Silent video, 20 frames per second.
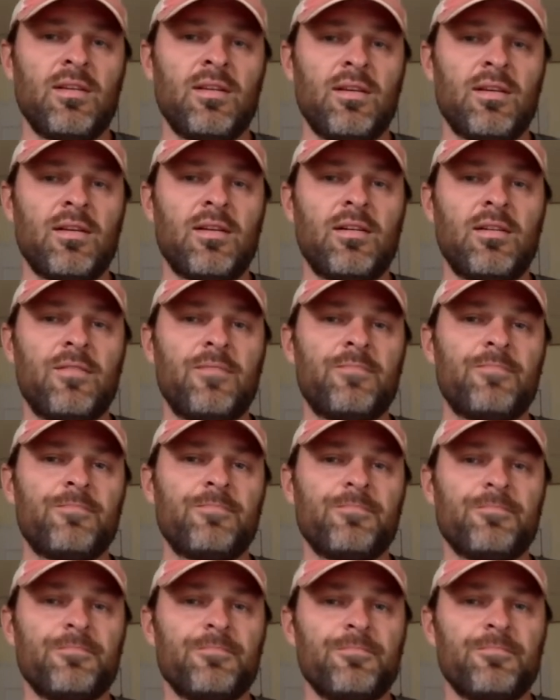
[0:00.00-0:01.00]
um,
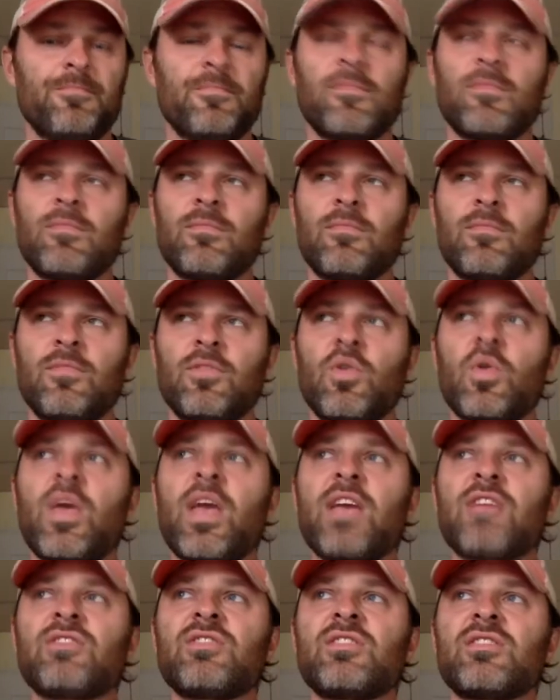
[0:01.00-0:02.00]

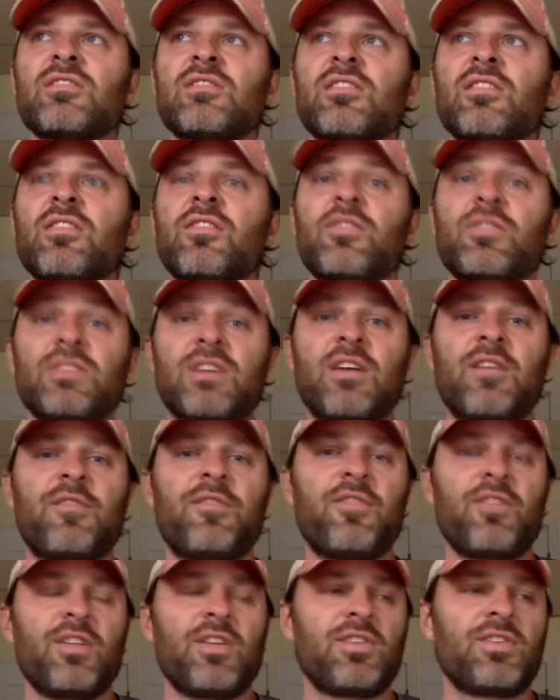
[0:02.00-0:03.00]
location is a little tougher
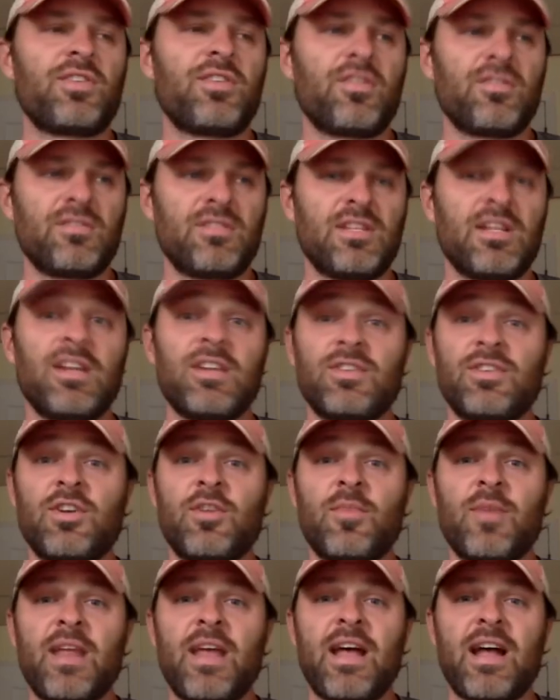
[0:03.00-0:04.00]
to, to
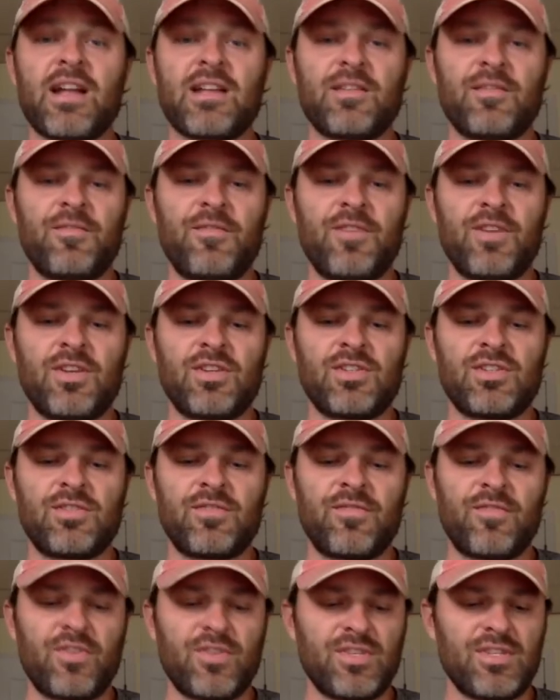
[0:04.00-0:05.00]
determine active fish
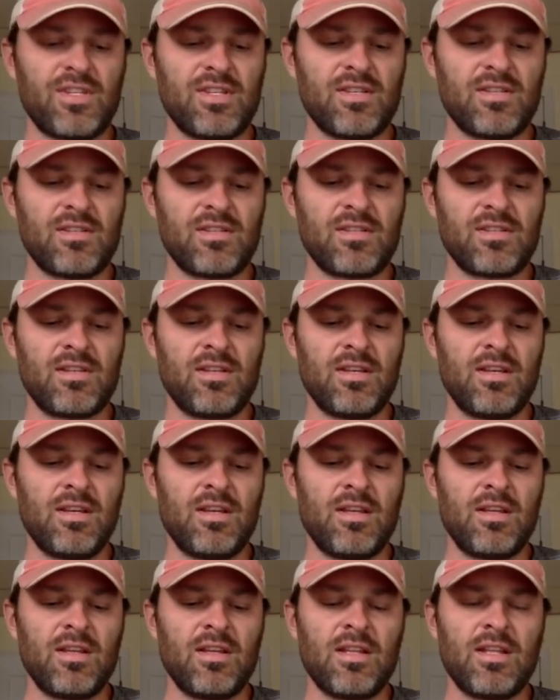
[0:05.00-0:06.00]
versus
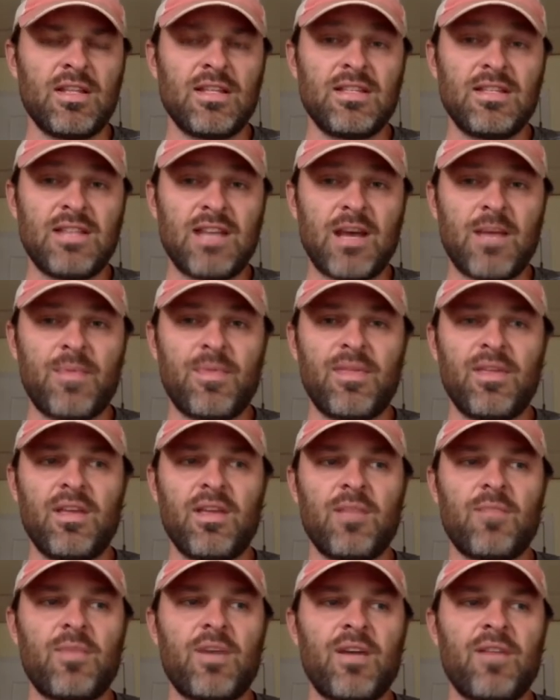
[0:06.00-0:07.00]
depth
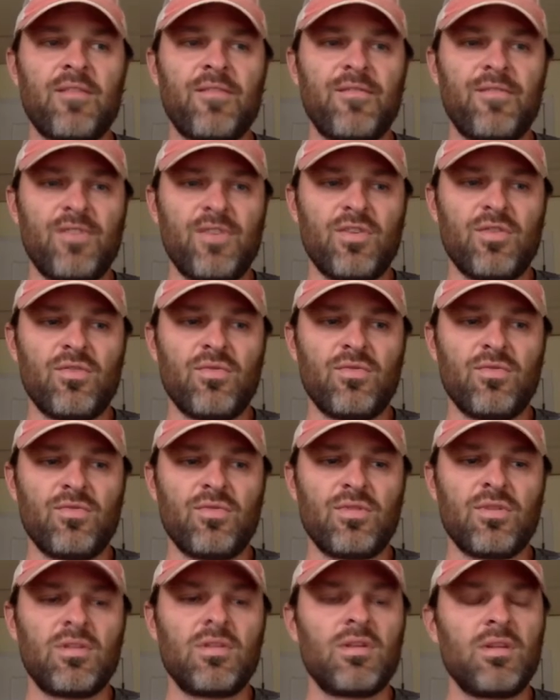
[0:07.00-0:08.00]
in my view
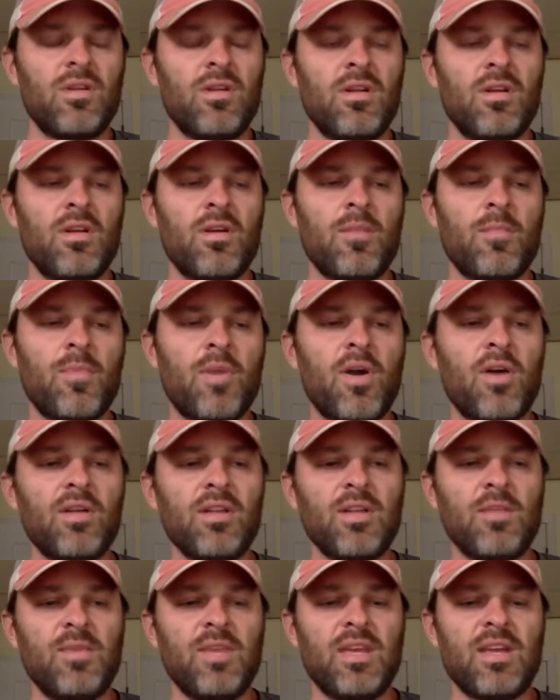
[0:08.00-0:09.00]

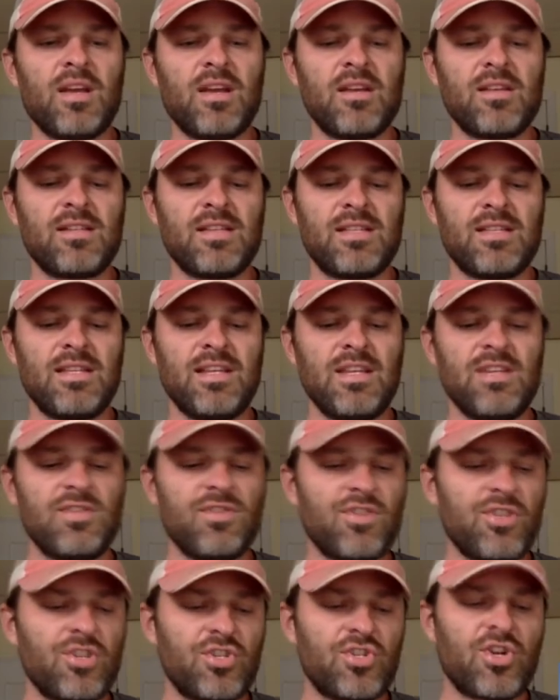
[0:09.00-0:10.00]
partly because it's easier
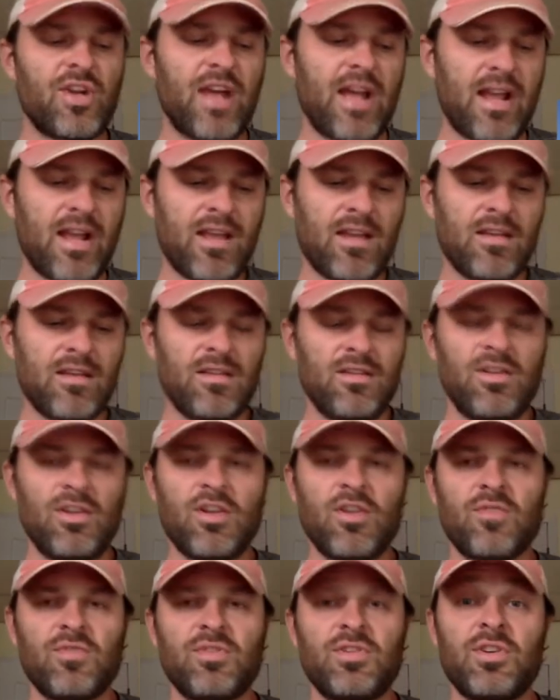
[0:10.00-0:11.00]
to track, you
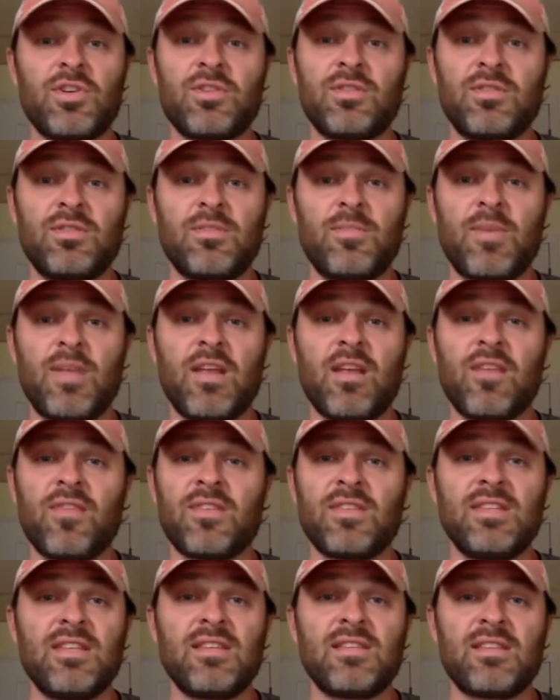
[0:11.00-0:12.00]
know, de depending on the
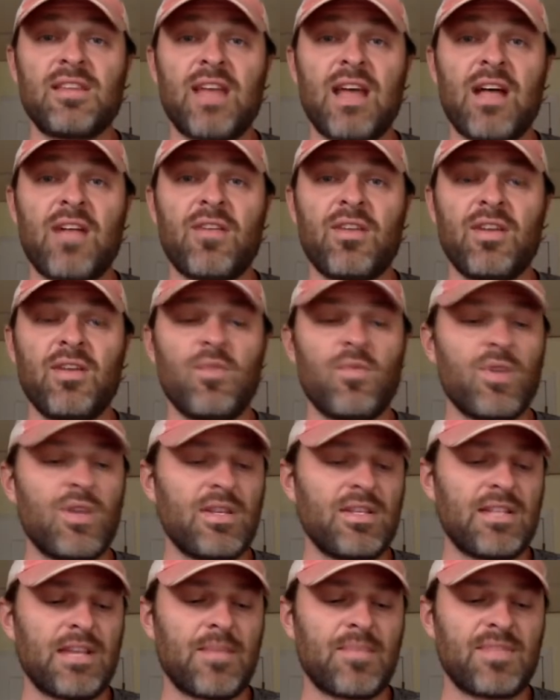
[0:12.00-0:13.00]
seasonality, what
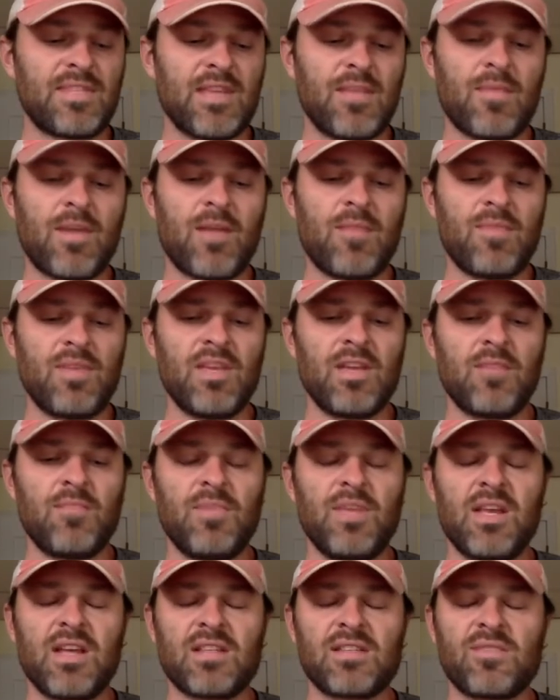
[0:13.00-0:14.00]
depths they might be in
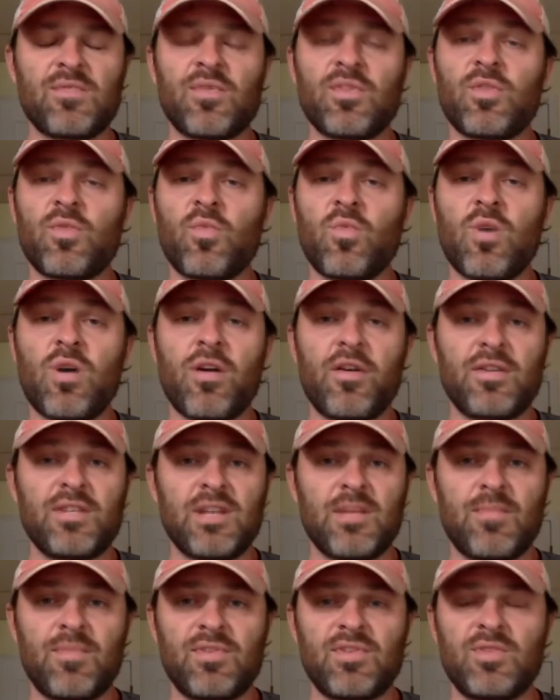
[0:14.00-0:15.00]
because of what the water
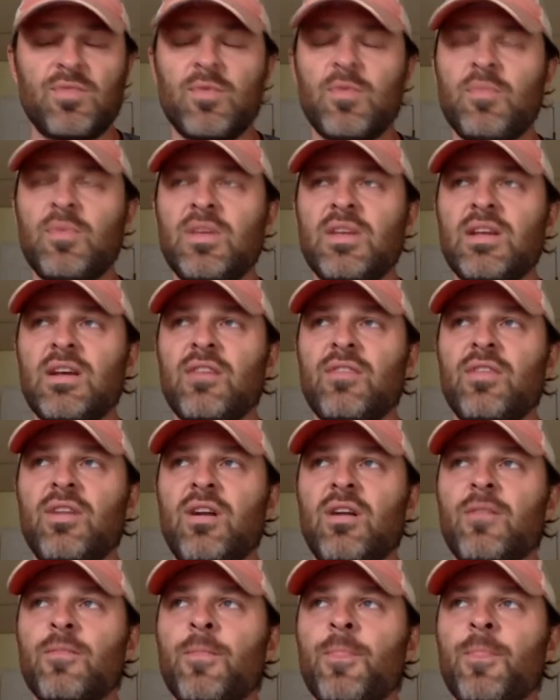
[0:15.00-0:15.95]
temperature would be down there.